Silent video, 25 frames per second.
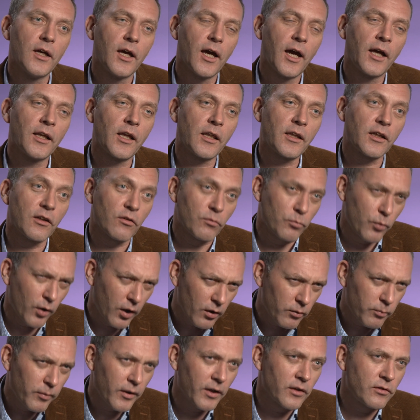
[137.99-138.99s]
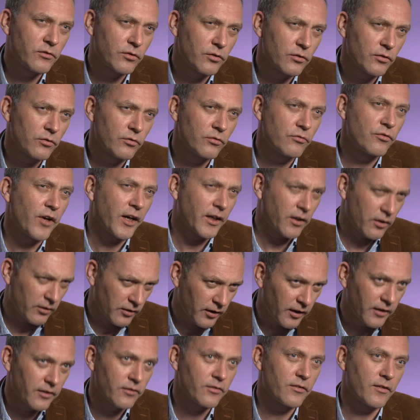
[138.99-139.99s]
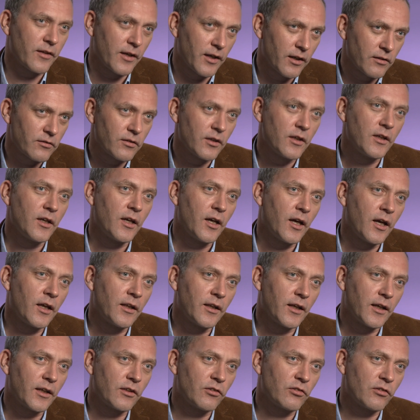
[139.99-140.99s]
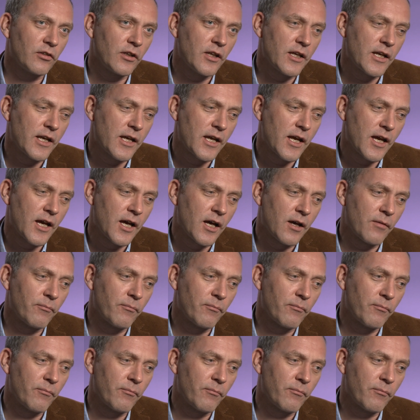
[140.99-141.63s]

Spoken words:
And I think it's worthwhile to recognize that and actually